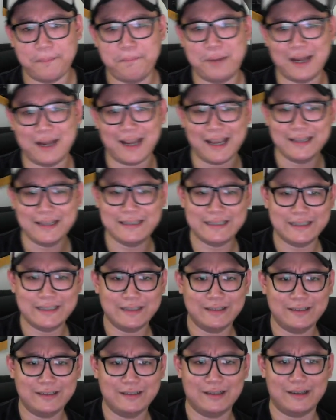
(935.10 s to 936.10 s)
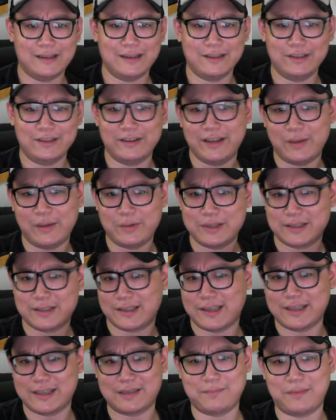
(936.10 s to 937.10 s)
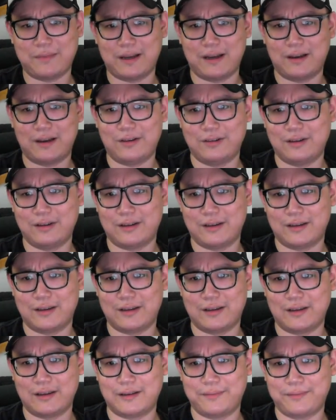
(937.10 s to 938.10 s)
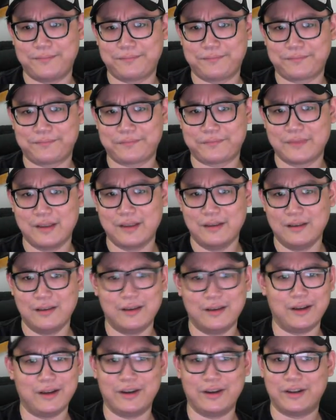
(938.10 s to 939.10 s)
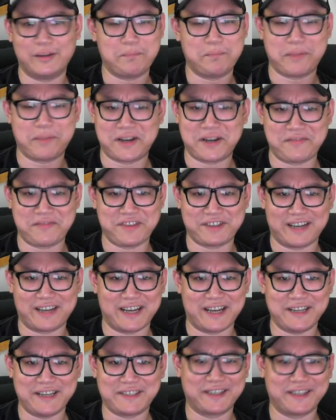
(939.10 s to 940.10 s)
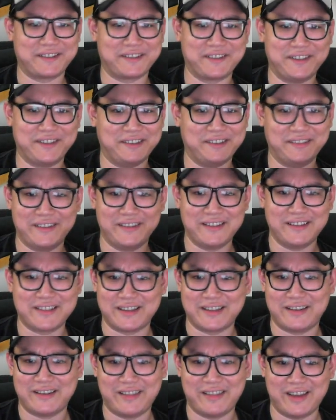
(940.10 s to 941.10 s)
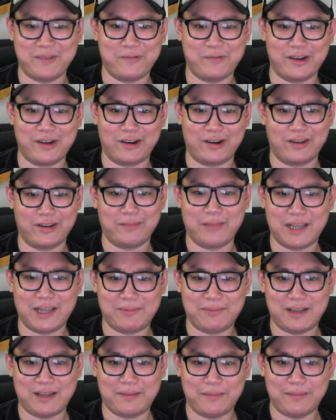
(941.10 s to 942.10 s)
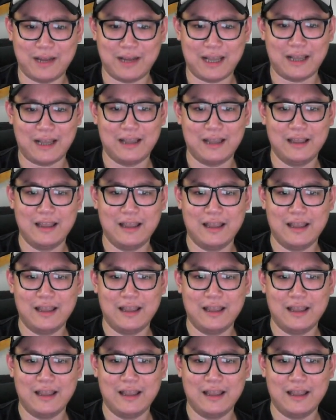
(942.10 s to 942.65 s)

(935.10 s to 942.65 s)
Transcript: But I didn't. There were sites about the benefits of honeysuckle, this and that, whatnot, blah blah blah.